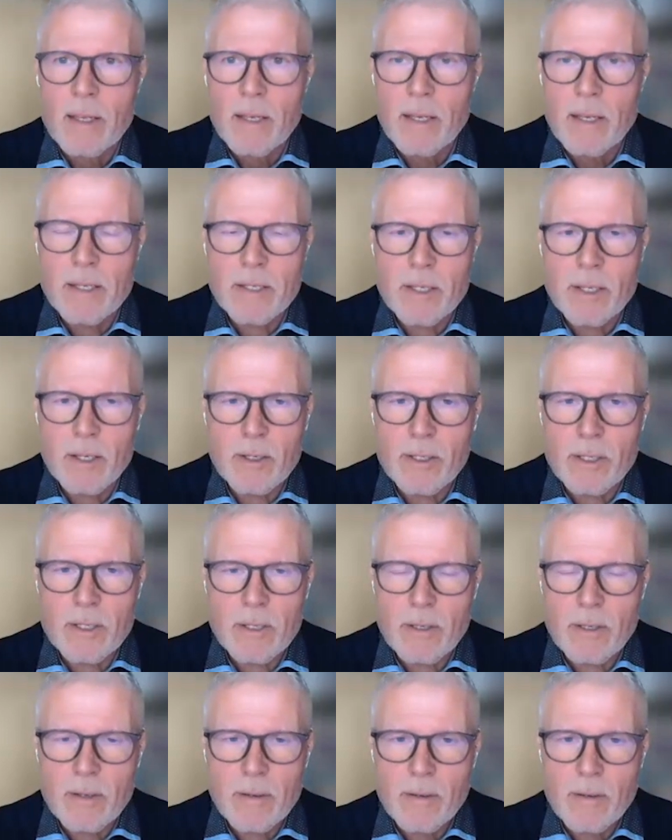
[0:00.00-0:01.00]
It's
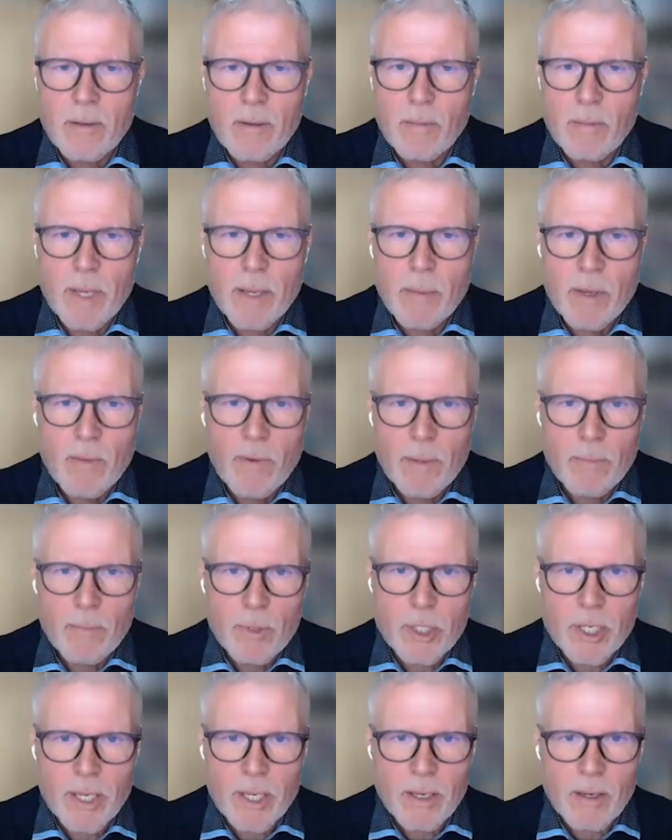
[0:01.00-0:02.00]
just maybe
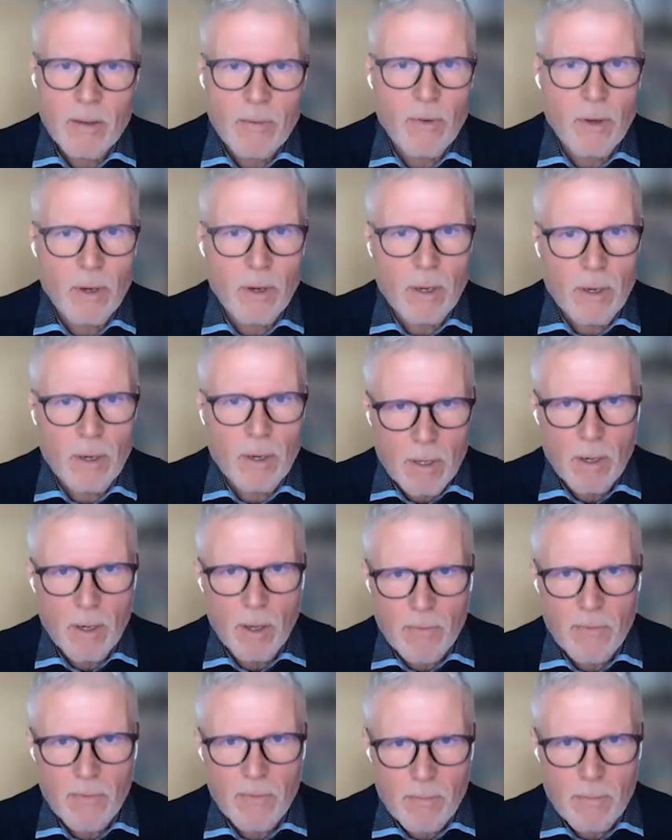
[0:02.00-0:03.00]
1% of what
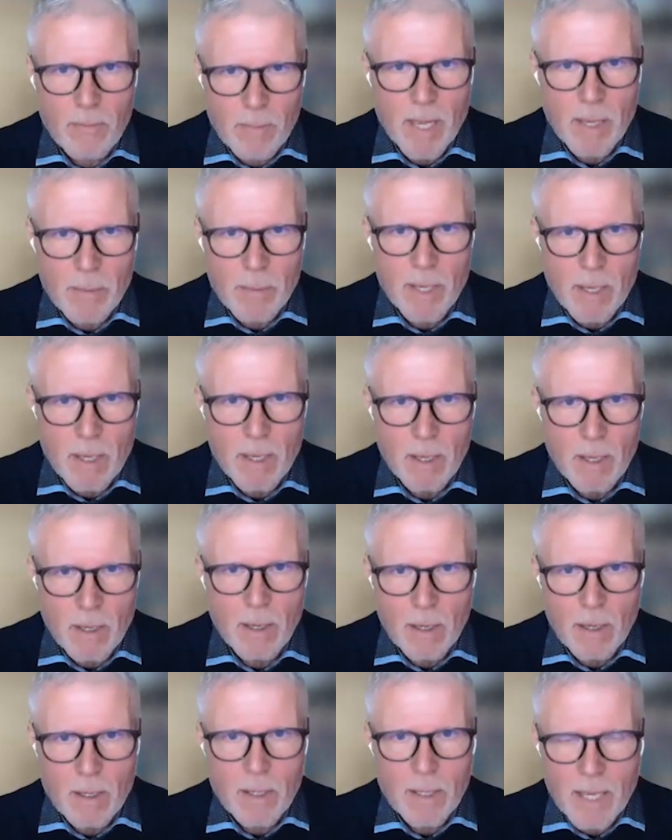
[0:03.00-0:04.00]
love maybe
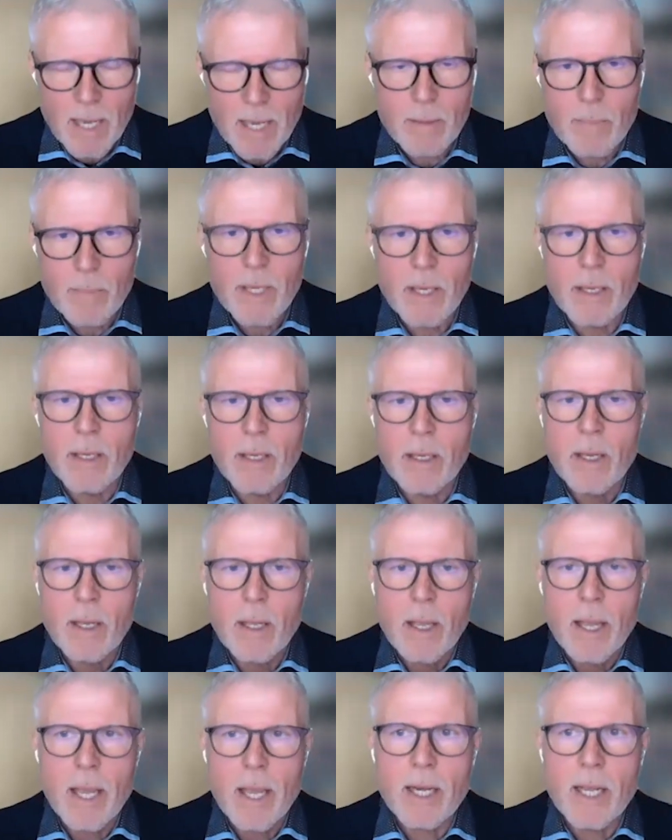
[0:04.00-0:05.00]
can be.
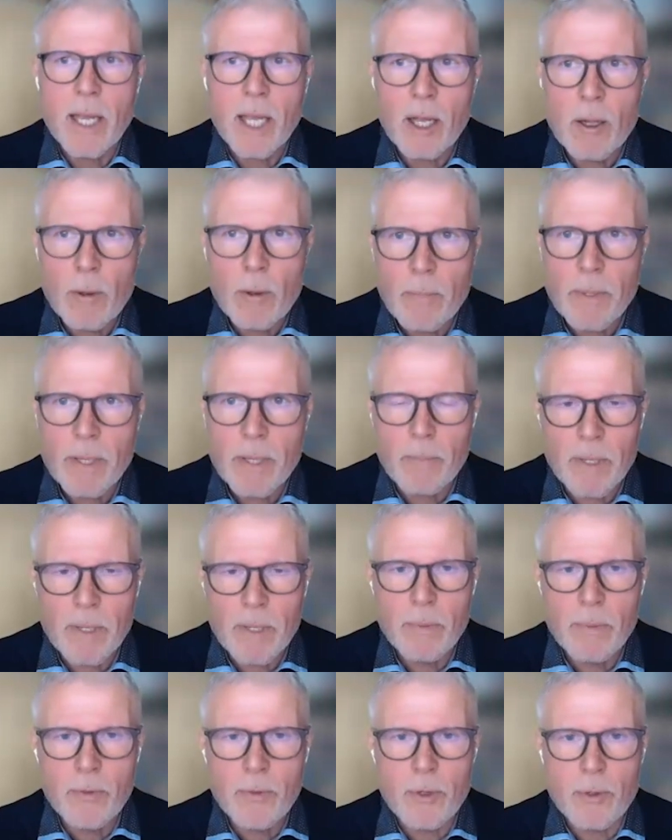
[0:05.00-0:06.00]
And helping
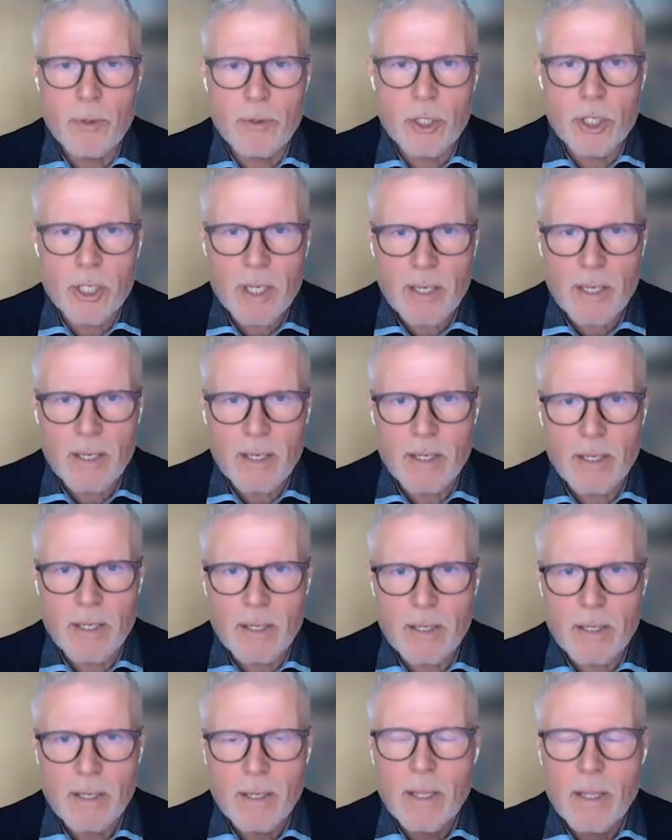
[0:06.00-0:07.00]
people to understand it.
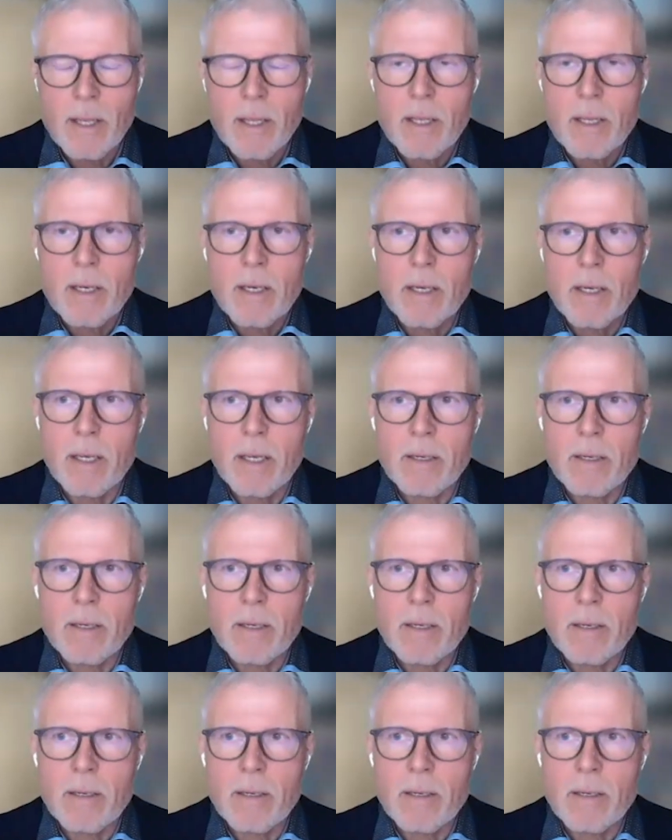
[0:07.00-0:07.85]
That,